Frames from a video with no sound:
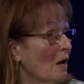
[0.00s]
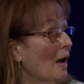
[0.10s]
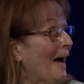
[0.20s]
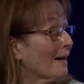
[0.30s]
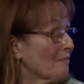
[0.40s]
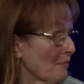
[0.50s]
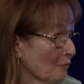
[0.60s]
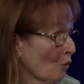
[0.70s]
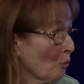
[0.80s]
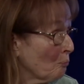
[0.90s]
out of their
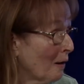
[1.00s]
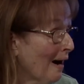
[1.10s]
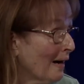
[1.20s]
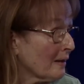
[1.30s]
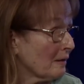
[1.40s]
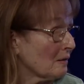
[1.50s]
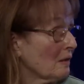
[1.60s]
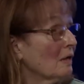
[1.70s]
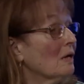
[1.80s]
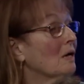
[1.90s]
own pocket,
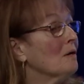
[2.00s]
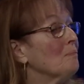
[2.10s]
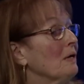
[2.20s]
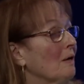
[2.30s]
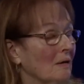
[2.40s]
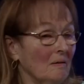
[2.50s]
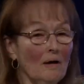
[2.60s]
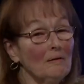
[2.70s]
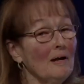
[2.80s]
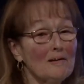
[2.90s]
a
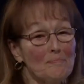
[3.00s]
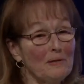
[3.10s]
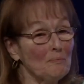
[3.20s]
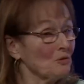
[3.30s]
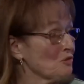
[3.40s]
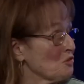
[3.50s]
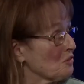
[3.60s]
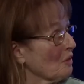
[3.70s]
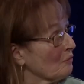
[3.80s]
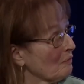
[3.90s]
lot of people just
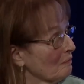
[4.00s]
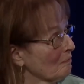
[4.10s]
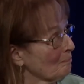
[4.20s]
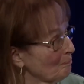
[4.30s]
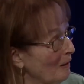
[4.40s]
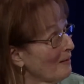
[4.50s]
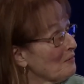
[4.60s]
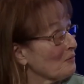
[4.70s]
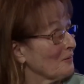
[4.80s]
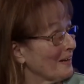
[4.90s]
don't
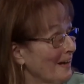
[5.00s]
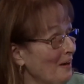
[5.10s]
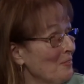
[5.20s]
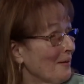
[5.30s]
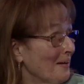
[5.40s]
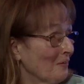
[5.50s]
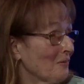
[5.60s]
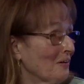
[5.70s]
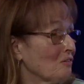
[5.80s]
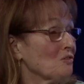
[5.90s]
bother to get the health
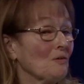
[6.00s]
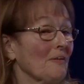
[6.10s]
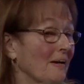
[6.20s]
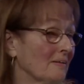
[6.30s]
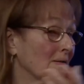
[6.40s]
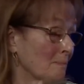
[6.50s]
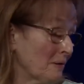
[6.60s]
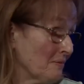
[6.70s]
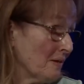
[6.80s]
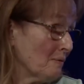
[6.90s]
care until they end up
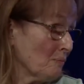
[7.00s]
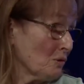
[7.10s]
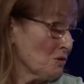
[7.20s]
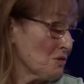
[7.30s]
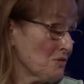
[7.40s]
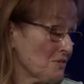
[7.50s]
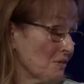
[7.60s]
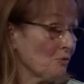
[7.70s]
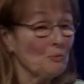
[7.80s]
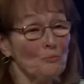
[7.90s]
in the emergency
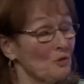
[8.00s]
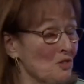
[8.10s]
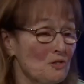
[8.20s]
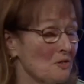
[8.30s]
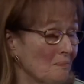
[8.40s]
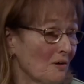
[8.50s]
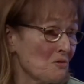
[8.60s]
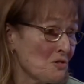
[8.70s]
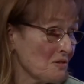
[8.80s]
room, which is the most